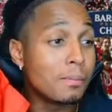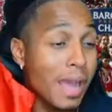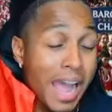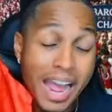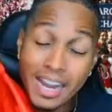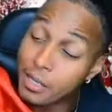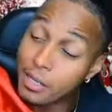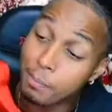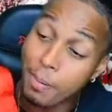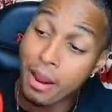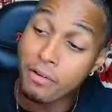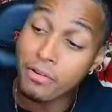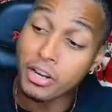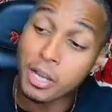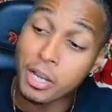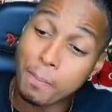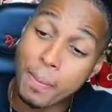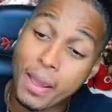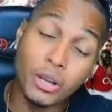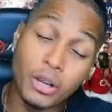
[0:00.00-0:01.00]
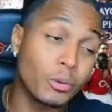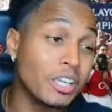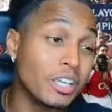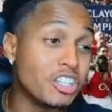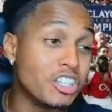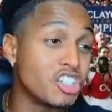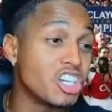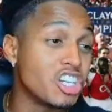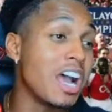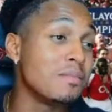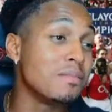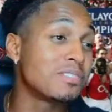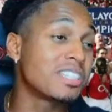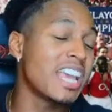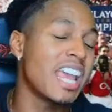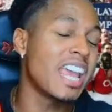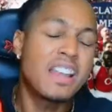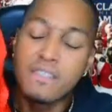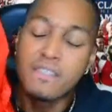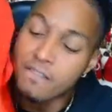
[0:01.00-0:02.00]
and he buried the penalty. Do you know what I'm
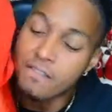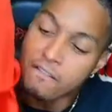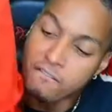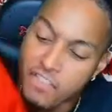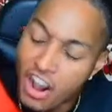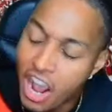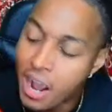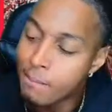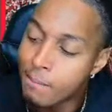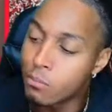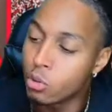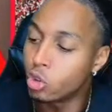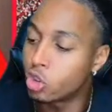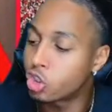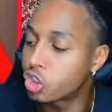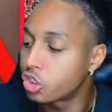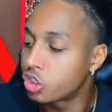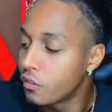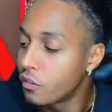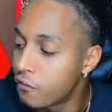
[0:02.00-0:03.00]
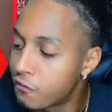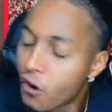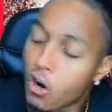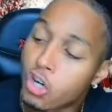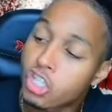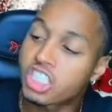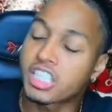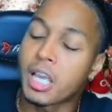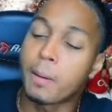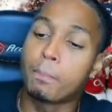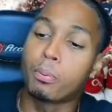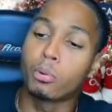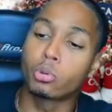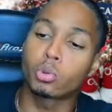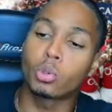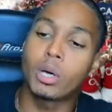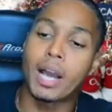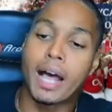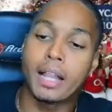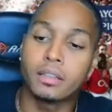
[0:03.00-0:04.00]
saying? Vamos, força
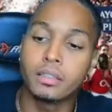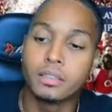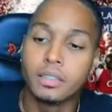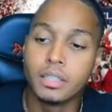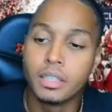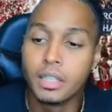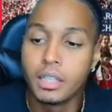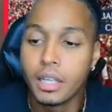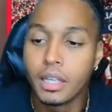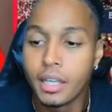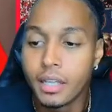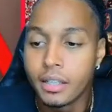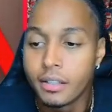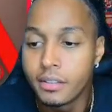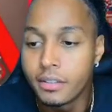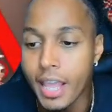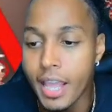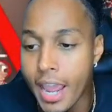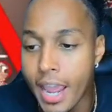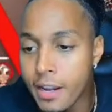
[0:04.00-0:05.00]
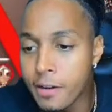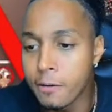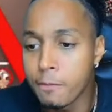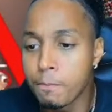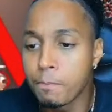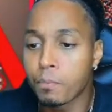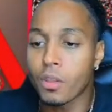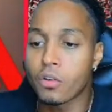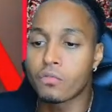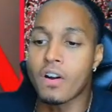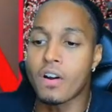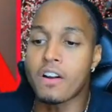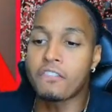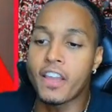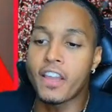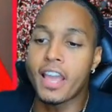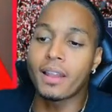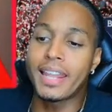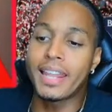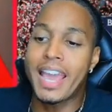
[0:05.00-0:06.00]
Portugal. Then
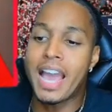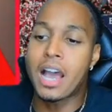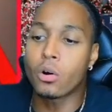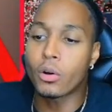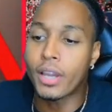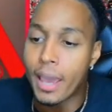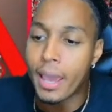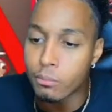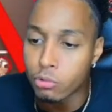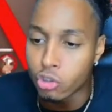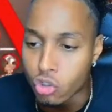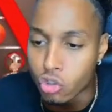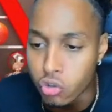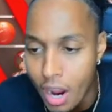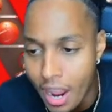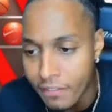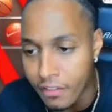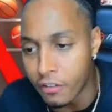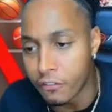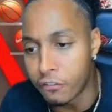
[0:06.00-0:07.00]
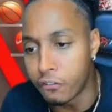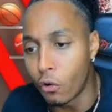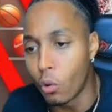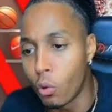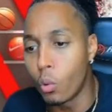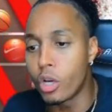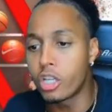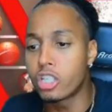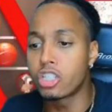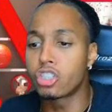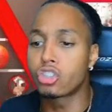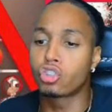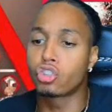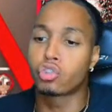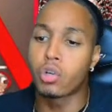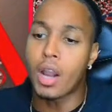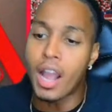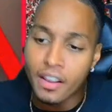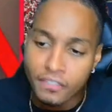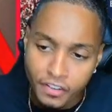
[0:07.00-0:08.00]
Rafael Leao kept driving forward,
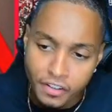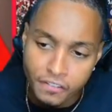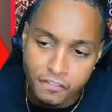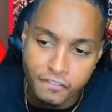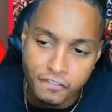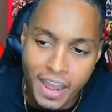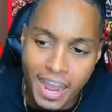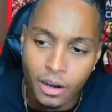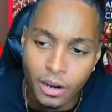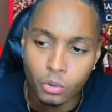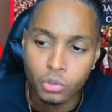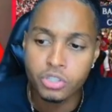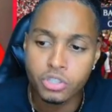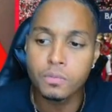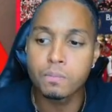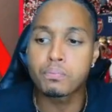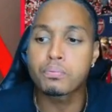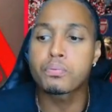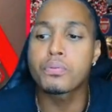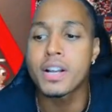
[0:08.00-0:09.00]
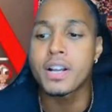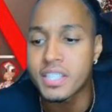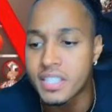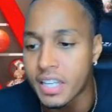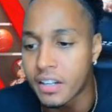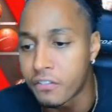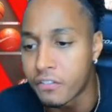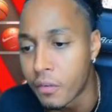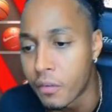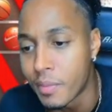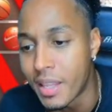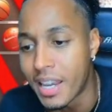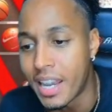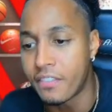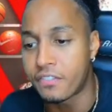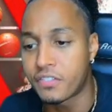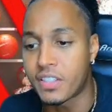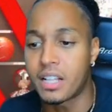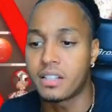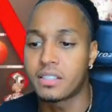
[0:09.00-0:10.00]
driving fouls, pressing from the
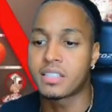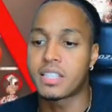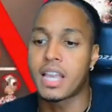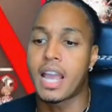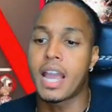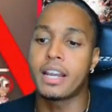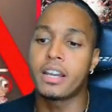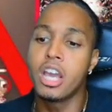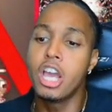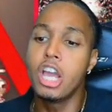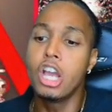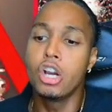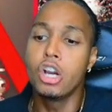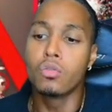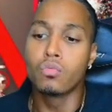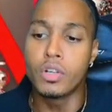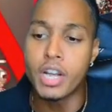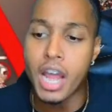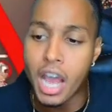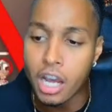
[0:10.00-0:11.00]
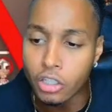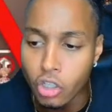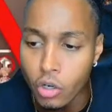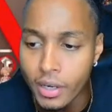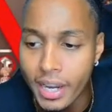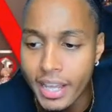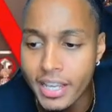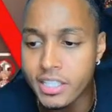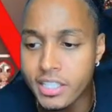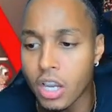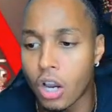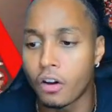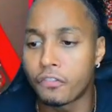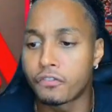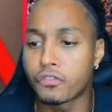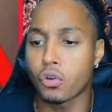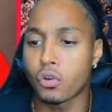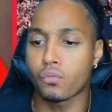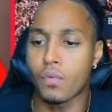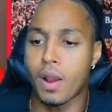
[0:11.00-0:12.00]
left hand side, Ronaldo lays it off
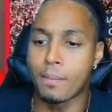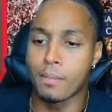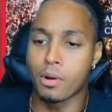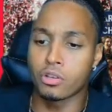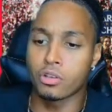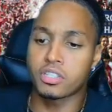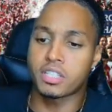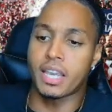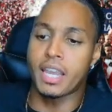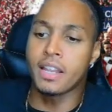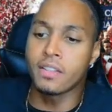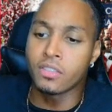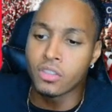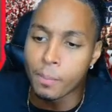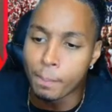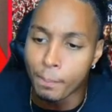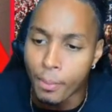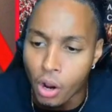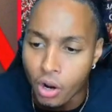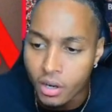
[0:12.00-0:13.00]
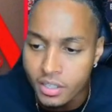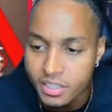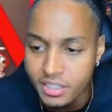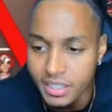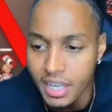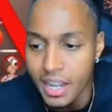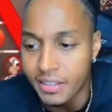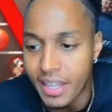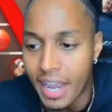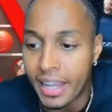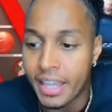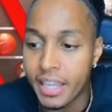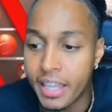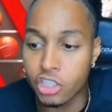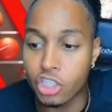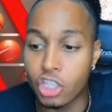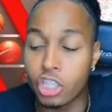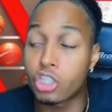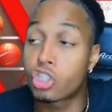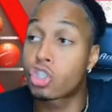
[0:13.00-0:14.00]
to Ramos in the box that
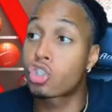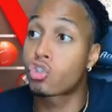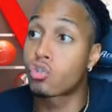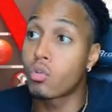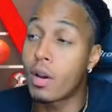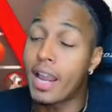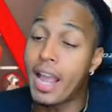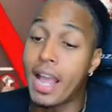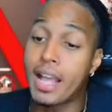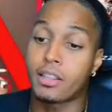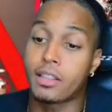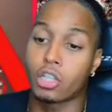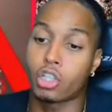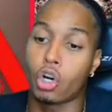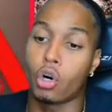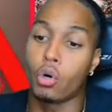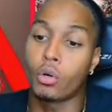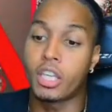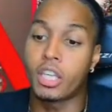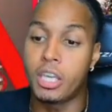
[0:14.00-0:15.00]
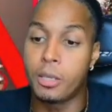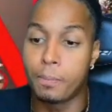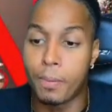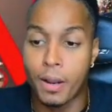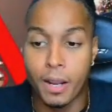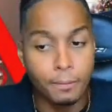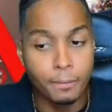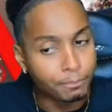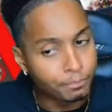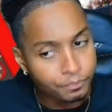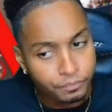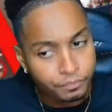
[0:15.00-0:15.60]
hits it straight at the goalkeeper.